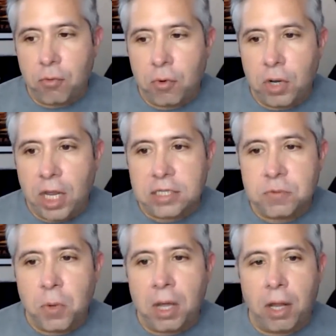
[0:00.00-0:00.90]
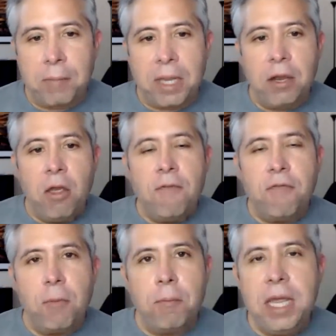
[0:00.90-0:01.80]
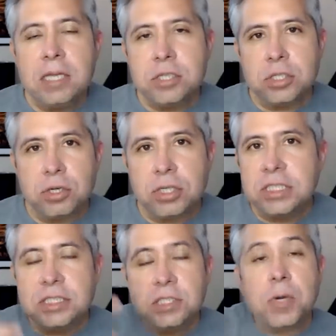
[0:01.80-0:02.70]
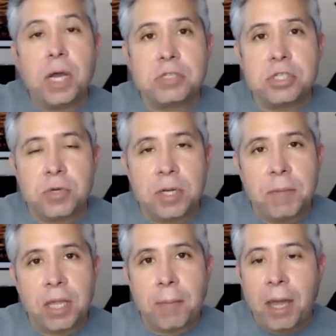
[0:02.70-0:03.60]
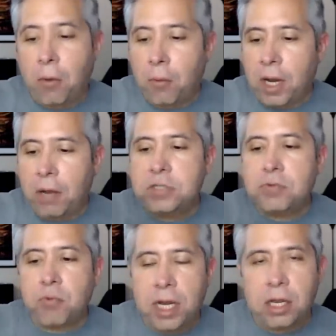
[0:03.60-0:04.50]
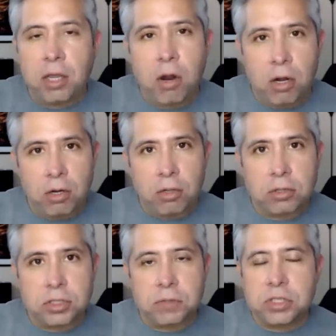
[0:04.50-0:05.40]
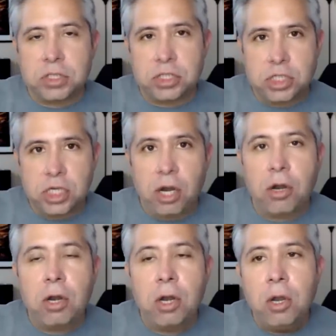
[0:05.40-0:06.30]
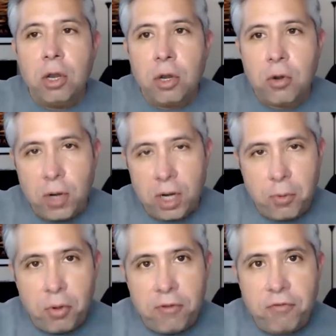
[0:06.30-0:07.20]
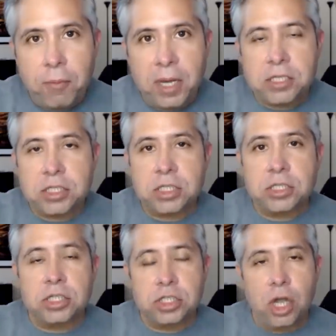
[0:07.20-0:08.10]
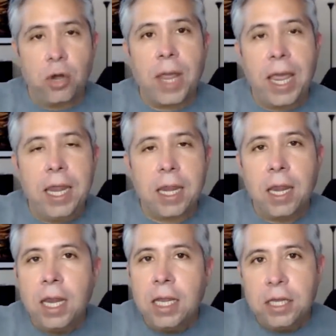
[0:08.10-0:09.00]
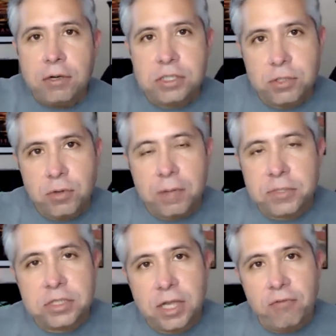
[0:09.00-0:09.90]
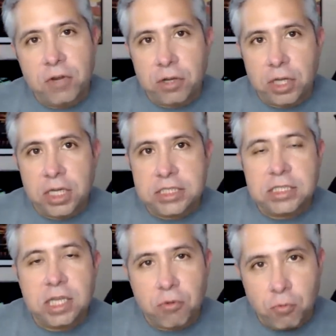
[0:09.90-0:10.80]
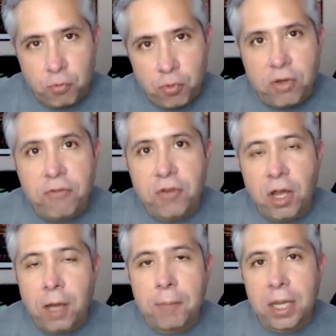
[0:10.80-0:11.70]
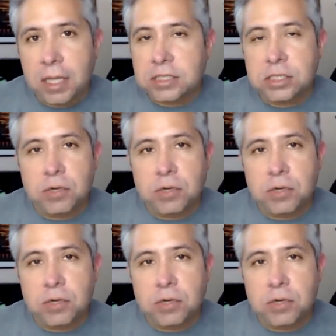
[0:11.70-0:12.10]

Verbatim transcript: as well. I mean, for me as a journalist, this is what I was dreaming about. When I was writing articles, it was to share credible information to show, hey, there is credible stuff here. This is a real phenomena. This is a